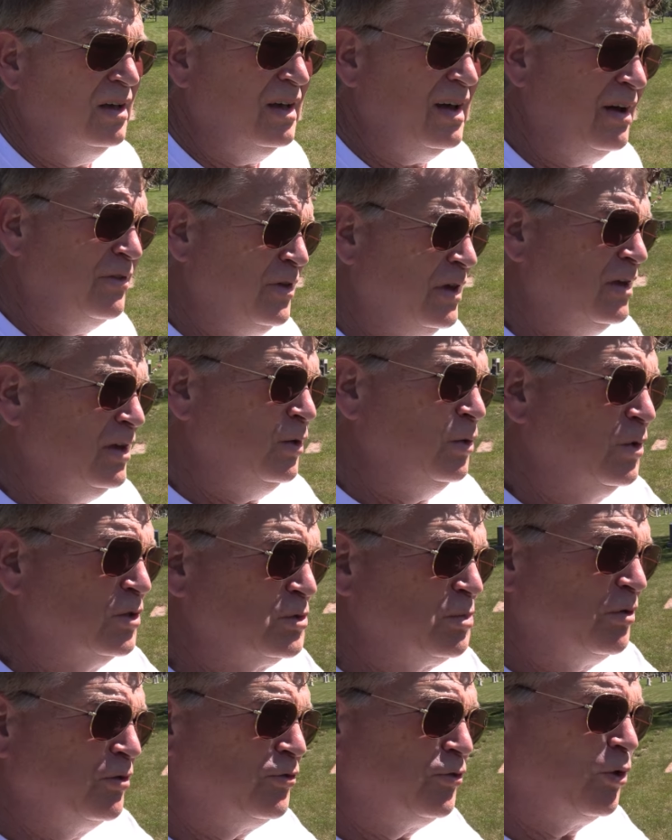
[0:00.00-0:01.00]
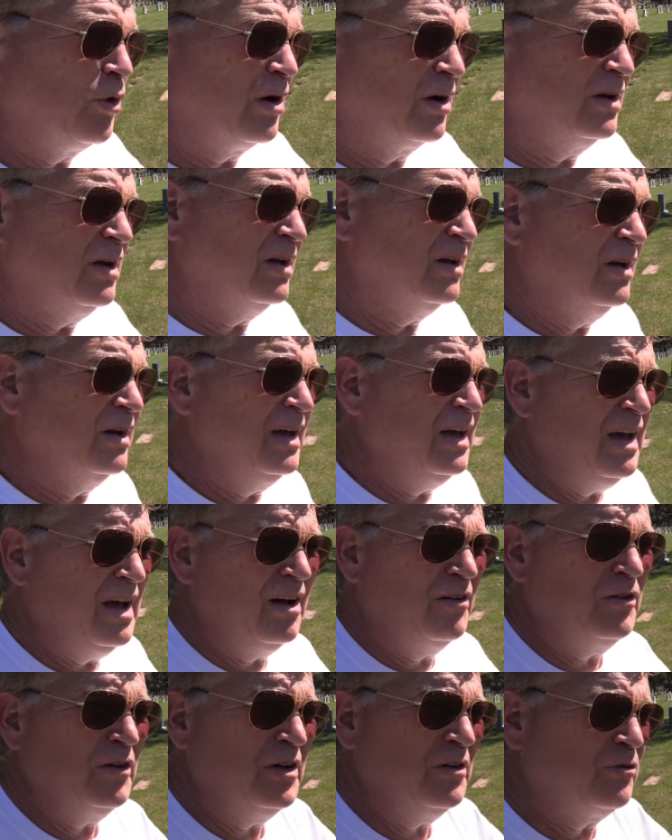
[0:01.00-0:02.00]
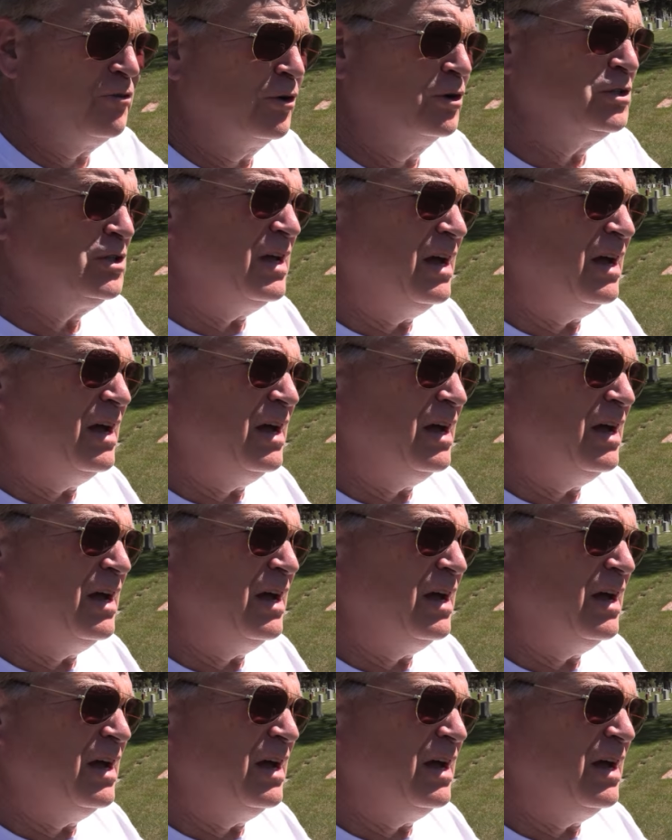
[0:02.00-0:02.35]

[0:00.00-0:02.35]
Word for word: I think he was before gonna have first